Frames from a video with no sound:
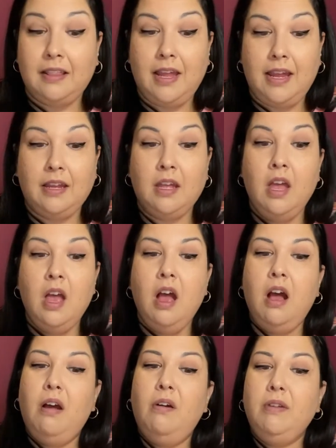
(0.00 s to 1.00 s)
Like,
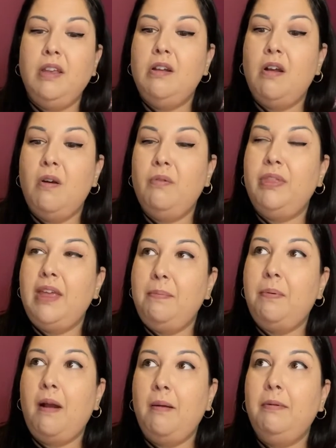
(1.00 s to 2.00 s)
oh, you know, they
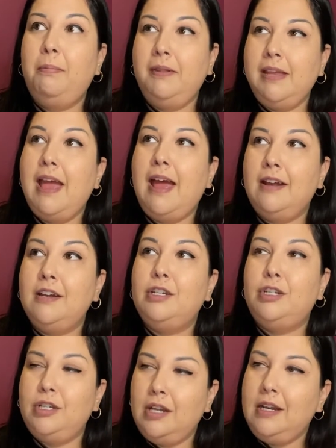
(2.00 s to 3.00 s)
probably had a
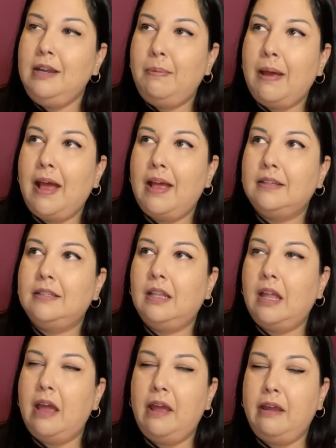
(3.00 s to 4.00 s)
shitty past
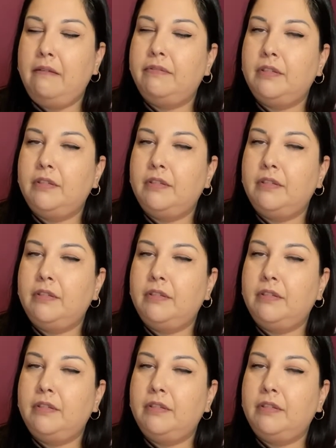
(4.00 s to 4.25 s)
life.